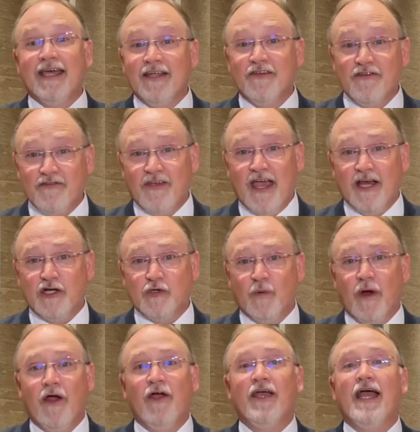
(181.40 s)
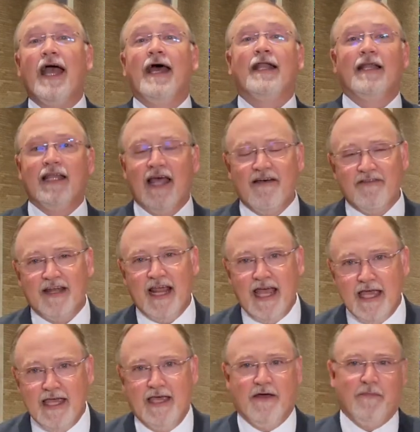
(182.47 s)
in the sanctuary at 11
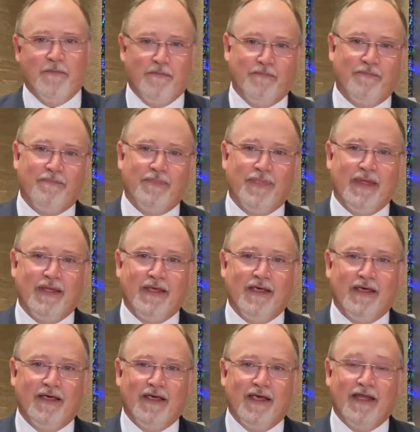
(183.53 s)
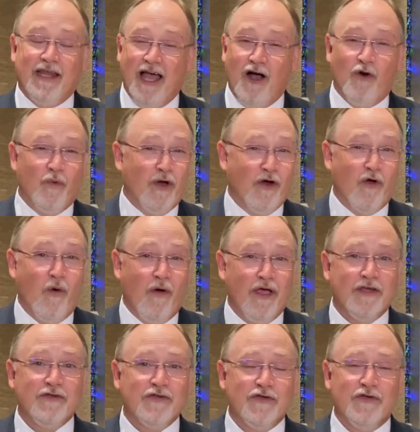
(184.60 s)
a.m. Now, we're
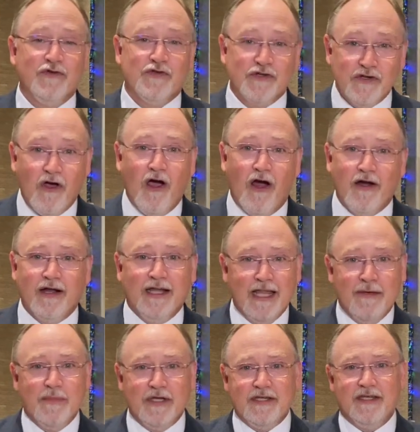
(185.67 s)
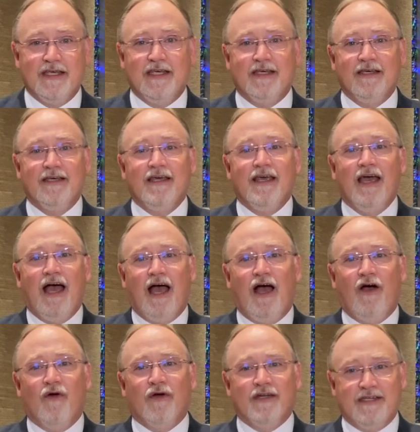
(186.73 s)
going to start limiting
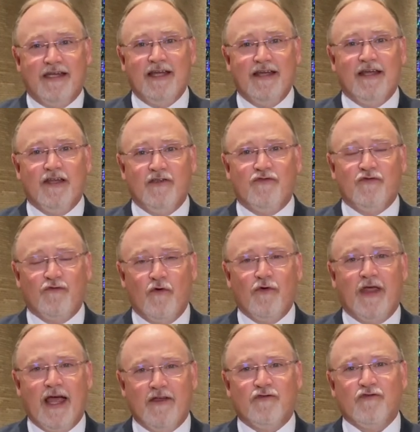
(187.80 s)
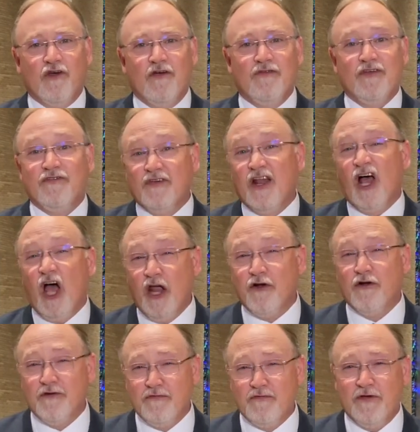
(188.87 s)
our attendance for that service at
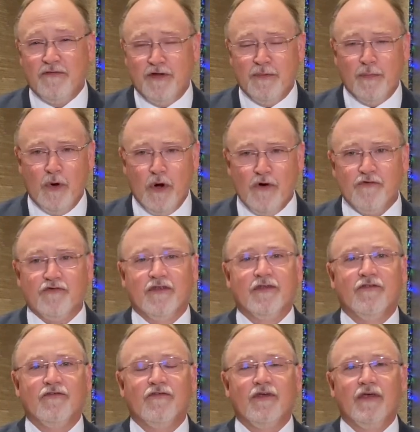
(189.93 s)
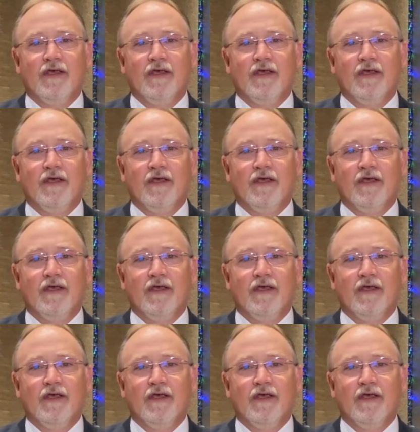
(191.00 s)
150 persons.